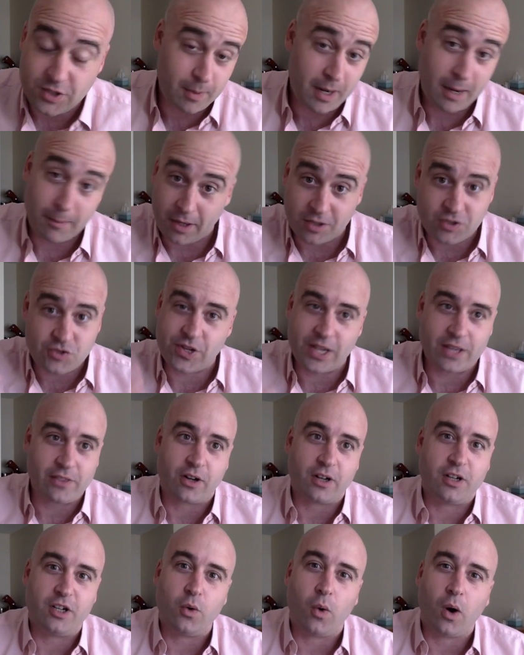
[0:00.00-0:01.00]
I mean, I'm not saying they're
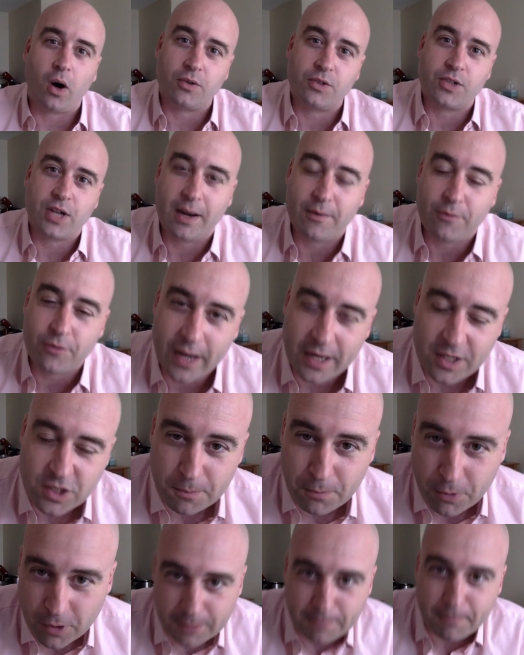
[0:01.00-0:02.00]
going to do hard time for that. It's a
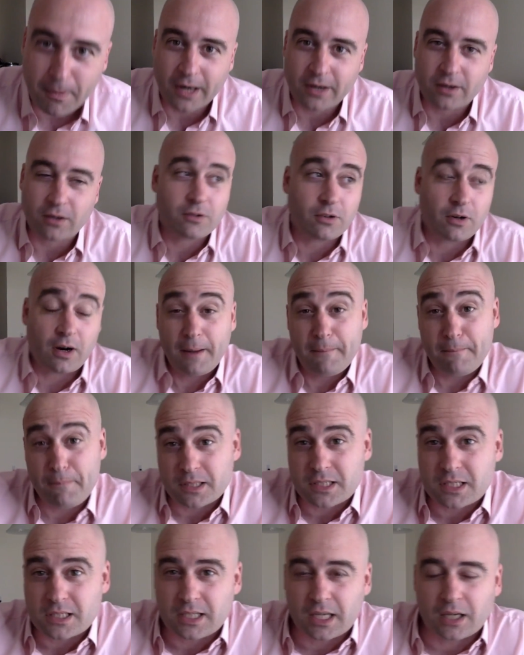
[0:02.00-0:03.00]
pretty minor crime,
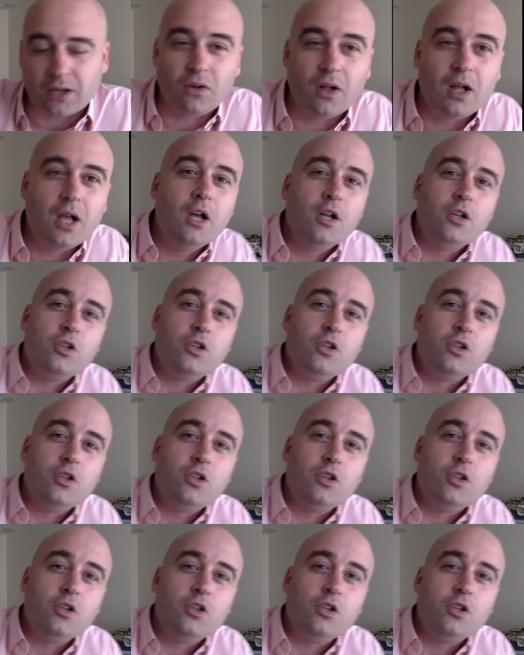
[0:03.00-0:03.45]
but still,